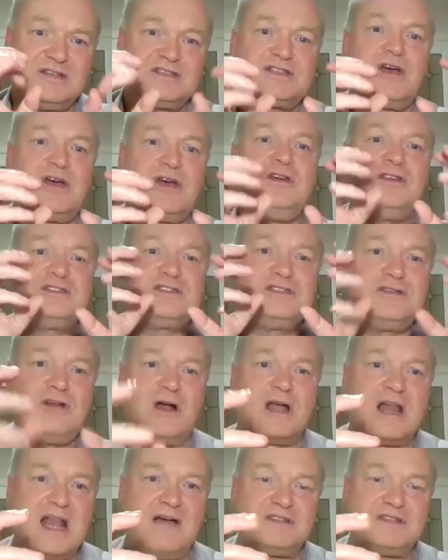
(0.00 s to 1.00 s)
so there's
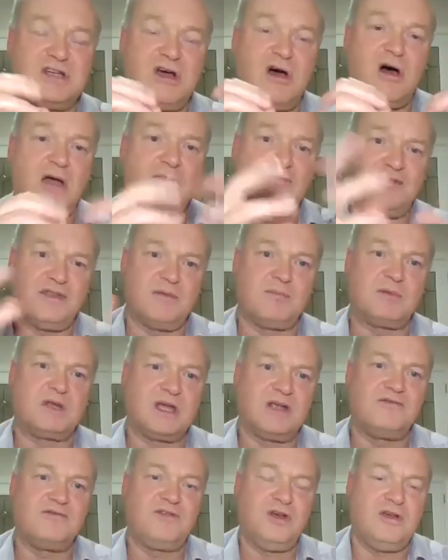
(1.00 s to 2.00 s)
not enough time for them to
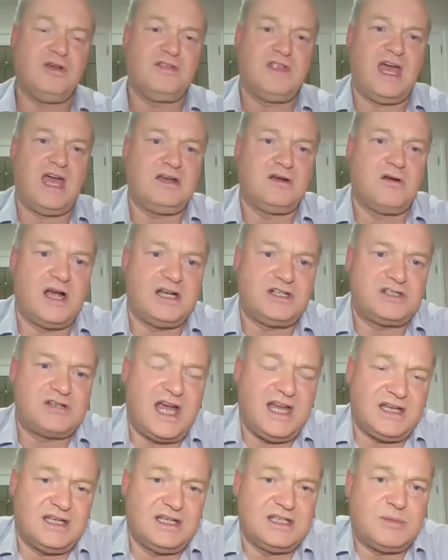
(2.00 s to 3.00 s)
convert that
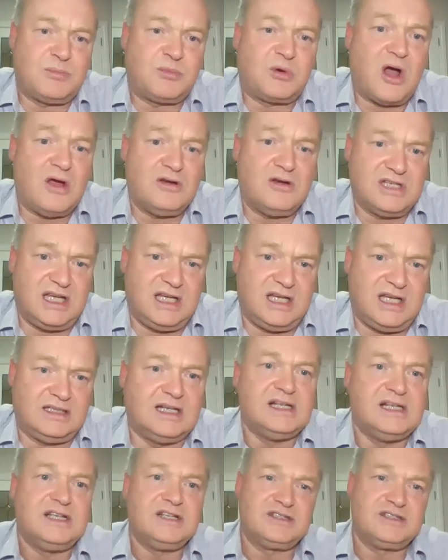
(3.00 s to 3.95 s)
nitrate into protein.